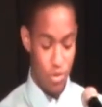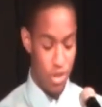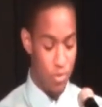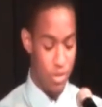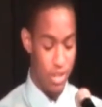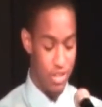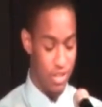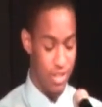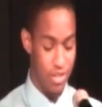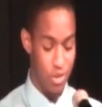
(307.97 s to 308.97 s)
Transportation
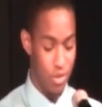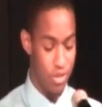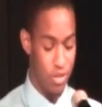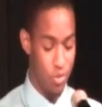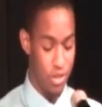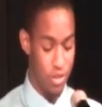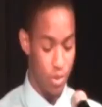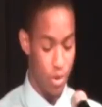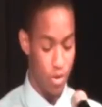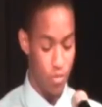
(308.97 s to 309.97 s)
isn't the only situation that
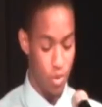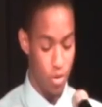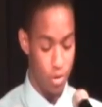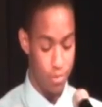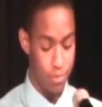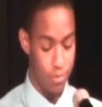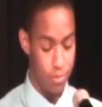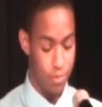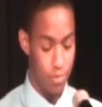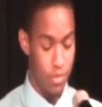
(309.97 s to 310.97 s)
requires forethought.
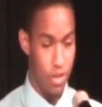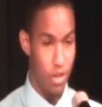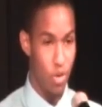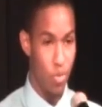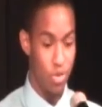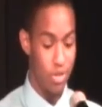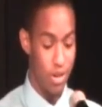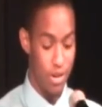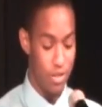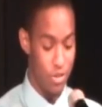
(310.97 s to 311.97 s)
At Oakwood,
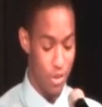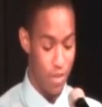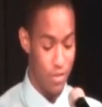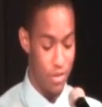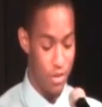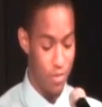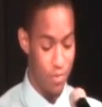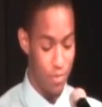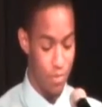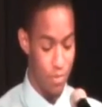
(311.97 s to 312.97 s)
there is no cafeteria.
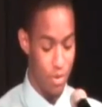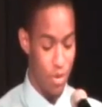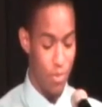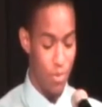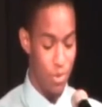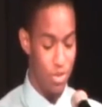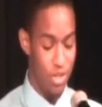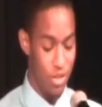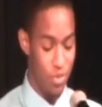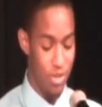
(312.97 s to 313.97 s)
Most
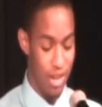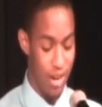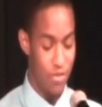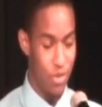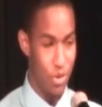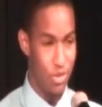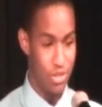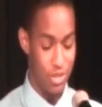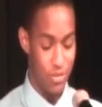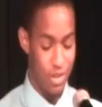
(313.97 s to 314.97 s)
teens would die of thirst
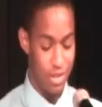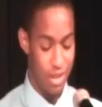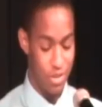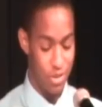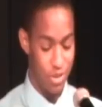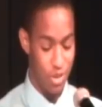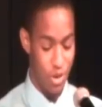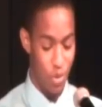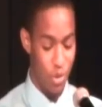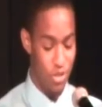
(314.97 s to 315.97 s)
as if in a desert,
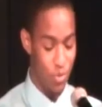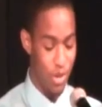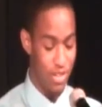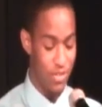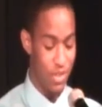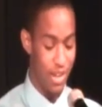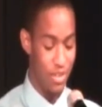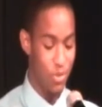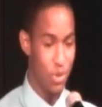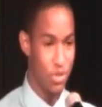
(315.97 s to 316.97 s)
or waste away as if
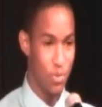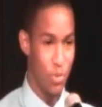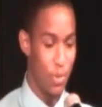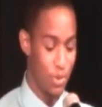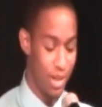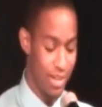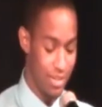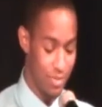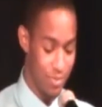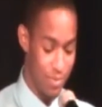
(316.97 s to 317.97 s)
cast on some remote
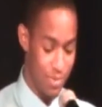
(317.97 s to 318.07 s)
island.